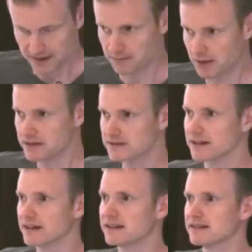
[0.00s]

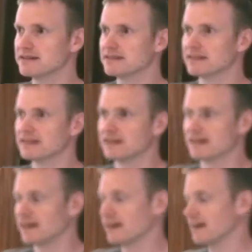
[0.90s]
Composer is
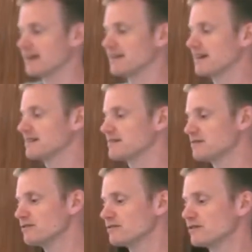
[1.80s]
a
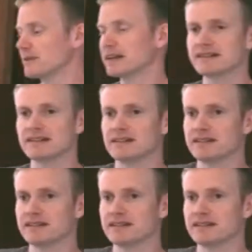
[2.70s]
tool for managing